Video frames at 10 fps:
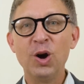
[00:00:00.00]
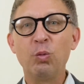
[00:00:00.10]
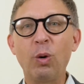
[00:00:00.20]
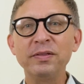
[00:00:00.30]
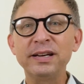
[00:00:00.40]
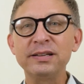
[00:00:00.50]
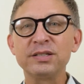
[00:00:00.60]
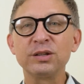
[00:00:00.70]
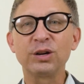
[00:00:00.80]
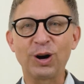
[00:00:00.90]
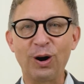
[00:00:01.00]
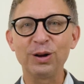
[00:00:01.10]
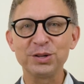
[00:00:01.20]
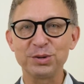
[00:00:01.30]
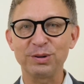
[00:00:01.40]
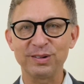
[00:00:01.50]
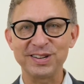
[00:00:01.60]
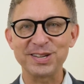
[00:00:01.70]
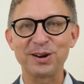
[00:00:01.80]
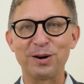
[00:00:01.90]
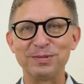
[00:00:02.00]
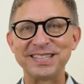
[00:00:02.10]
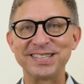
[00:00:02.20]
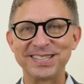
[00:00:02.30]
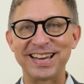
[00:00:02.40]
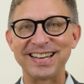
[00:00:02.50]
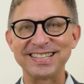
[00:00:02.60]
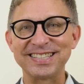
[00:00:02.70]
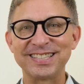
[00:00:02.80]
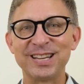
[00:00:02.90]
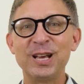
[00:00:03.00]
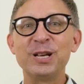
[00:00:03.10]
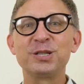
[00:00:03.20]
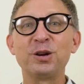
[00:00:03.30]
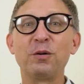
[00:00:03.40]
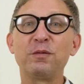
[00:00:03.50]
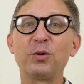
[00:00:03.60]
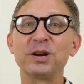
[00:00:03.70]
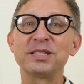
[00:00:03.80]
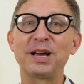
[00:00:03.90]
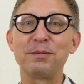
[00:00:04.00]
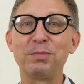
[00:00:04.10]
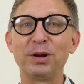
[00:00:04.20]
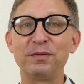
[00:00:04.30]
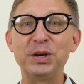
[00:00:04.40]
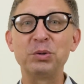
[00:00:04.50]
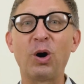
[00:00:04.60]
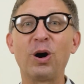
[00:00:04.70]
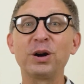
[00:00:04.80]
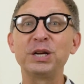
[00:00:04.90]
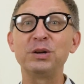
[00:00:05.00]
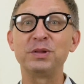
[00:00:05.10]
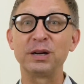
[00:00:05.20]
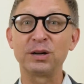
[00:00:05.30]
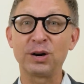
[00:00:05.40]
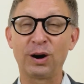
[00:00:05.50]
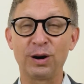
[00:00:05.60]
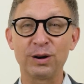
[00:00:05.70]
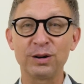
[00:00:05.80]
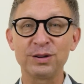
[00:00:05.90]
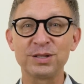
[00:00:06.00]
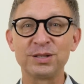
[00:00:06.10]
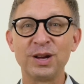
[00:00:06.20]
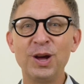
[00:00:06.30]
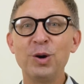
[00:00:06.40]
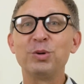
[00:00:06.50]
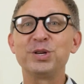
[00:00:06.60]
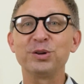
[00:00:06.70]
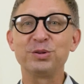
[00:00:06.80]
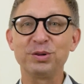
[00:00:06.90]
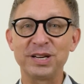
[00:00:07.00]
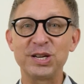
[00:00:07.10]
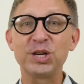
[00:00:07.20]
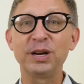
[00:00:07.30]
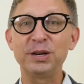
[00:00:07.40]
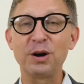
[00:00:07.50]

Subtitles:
one that is contrary to common sense. So, for example, if you argued that cars, which are traditionally